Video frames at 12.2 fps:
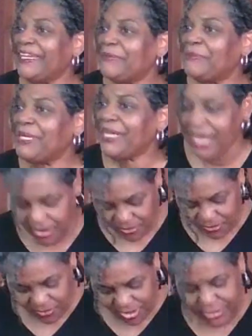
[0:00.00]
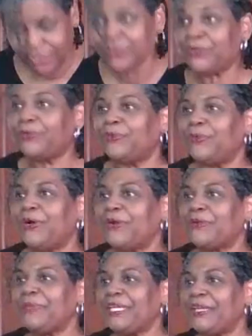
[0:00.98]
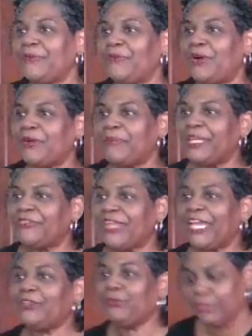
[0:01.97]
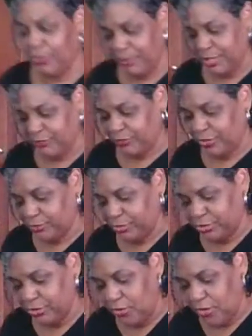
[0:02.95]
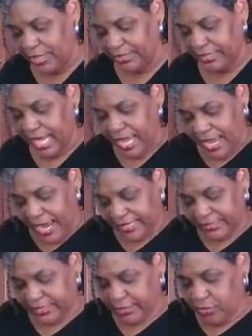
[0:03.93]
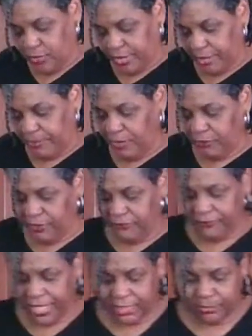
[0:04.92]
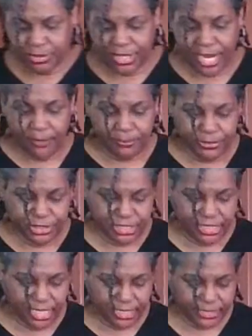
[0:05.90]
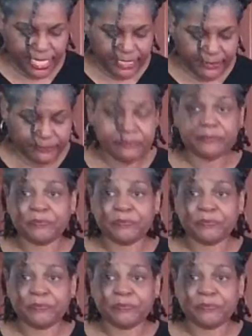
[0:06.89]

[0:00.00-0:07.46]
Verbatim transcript: Emma. How are you? Welcome in. Welcome in. Thank you so much for those stars I see going up over on Facebook. I appreciate that.